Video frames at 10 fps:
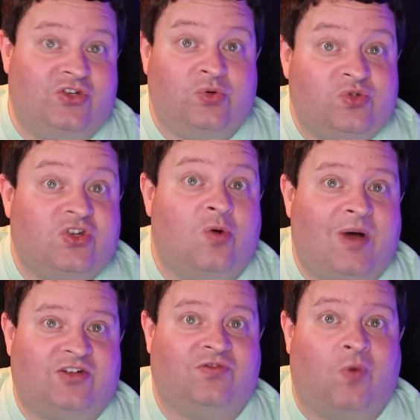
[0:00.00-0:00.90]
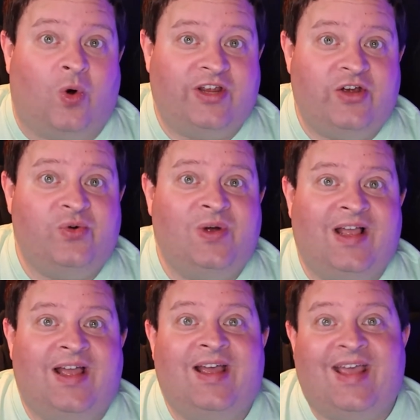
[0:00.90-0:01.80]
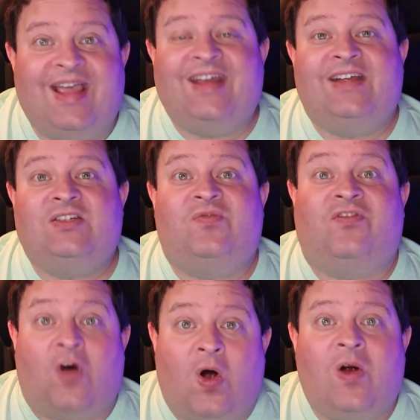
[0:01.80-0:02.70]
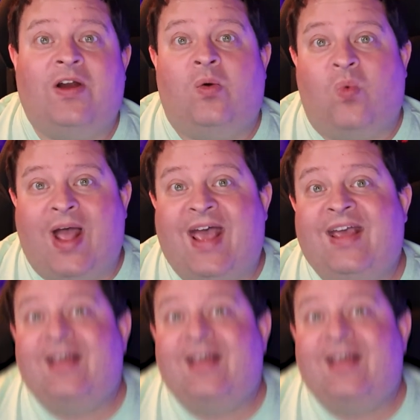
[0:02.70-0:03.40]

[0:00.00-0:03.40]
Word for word: do so much for you, it is far and away